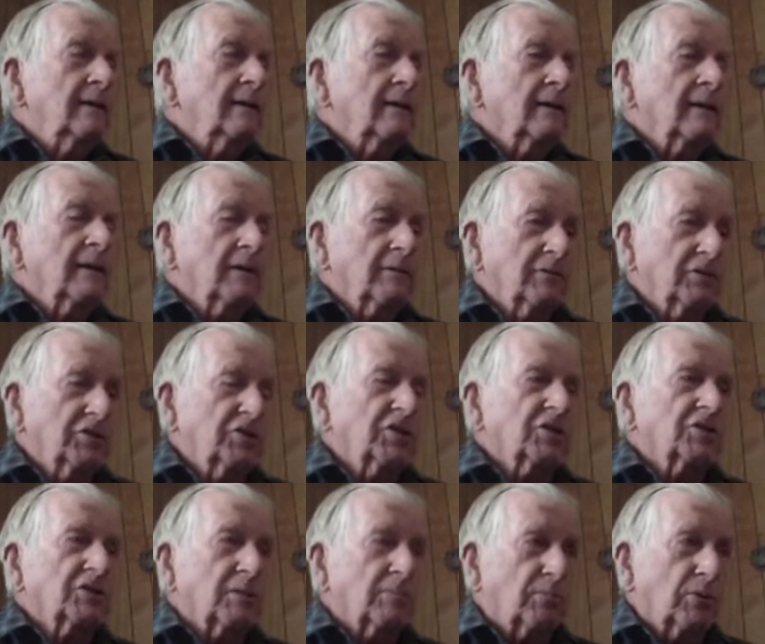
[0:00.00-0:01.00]
And he was
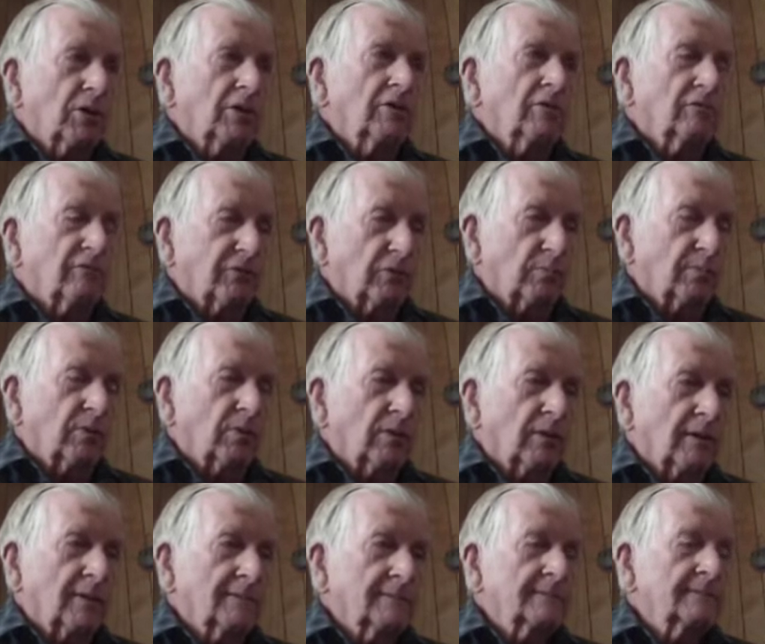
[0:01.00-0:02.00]
just a brilliant footballer.